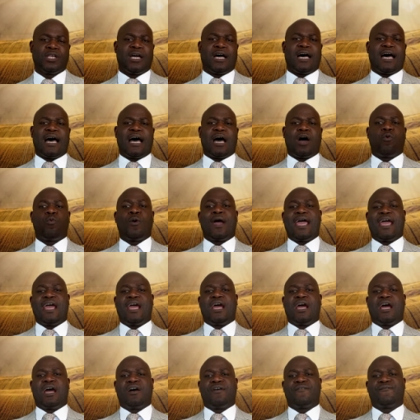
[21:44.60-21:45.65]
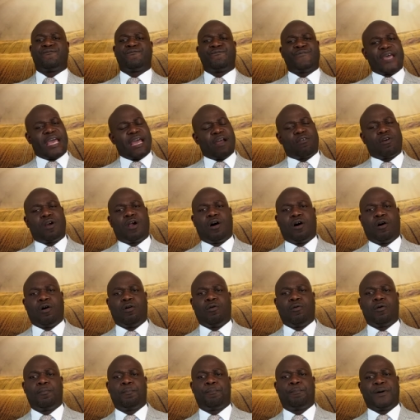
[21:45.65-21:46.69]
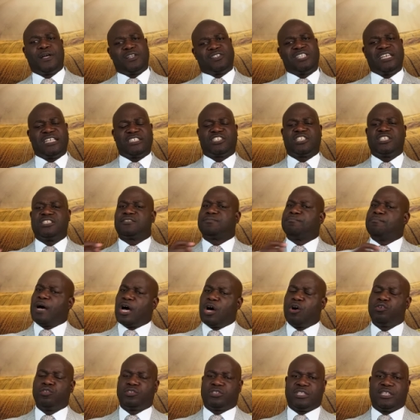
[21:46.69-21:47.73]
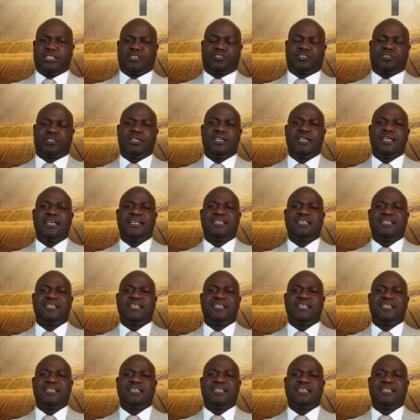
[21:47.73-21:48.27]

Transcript: uh, where Pharaoh petitions Moses